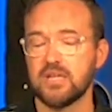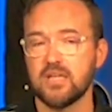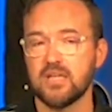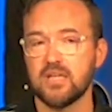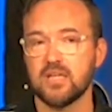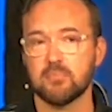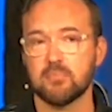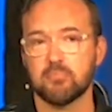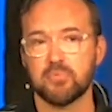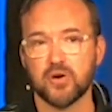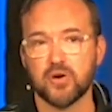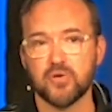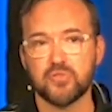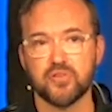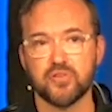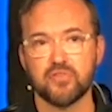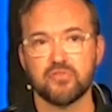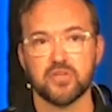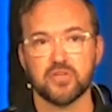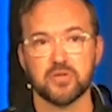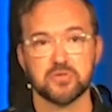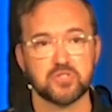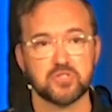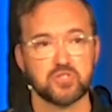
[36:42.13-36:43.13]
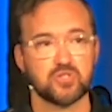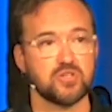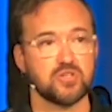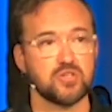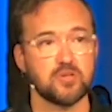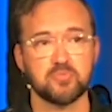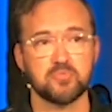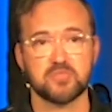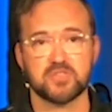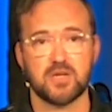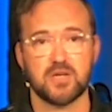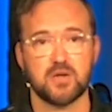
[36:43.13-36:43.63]
In both of those
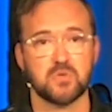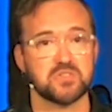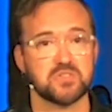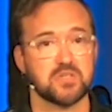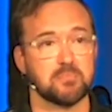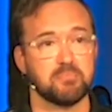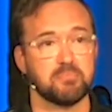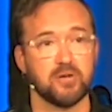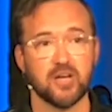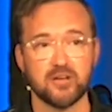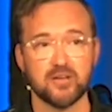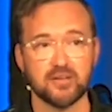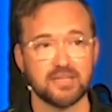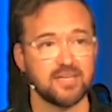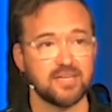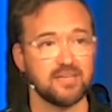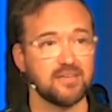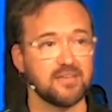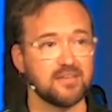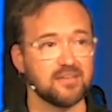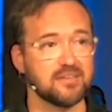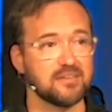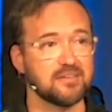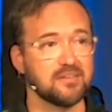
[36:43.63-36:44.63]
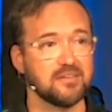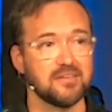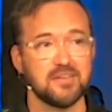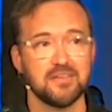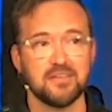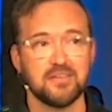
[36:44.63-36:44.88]
trips, I was a punk kid.